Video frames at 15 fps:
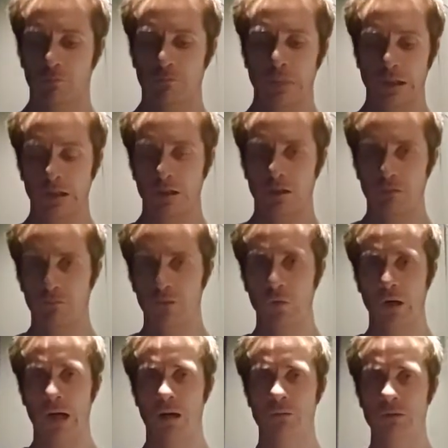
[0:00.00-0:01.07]
be
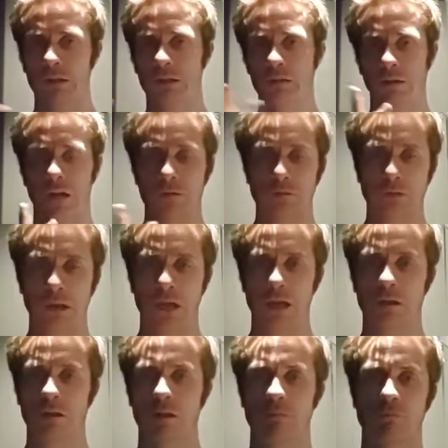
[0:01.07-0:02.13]
grounded and level
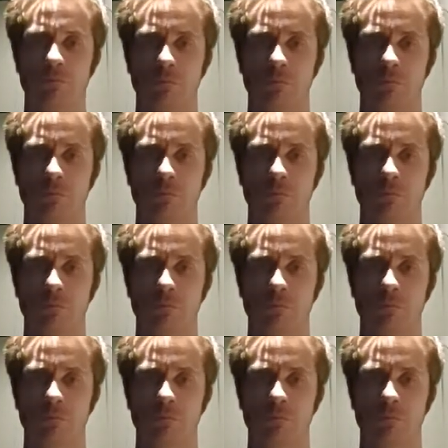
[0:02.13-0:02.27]
headed